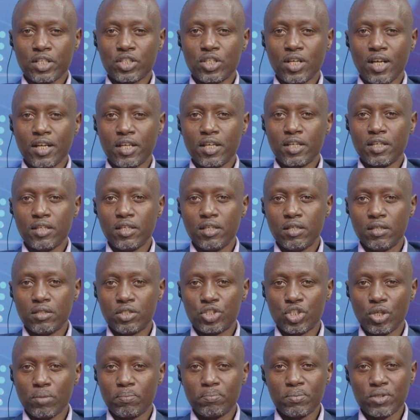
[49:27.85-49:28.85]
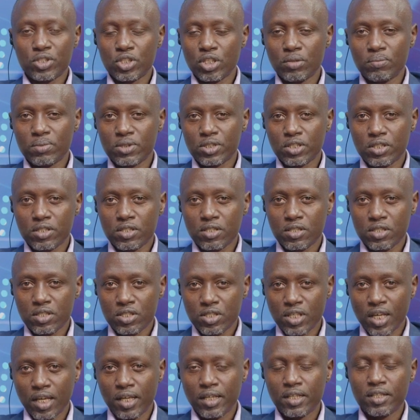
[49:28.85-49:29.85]
Actually, she
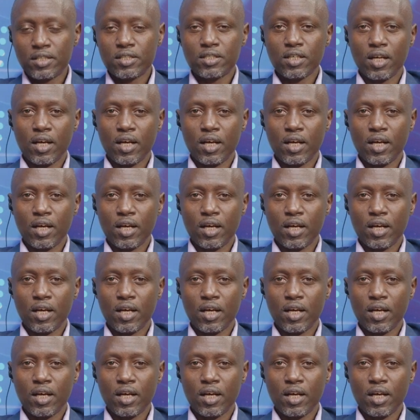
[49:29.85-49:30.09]
said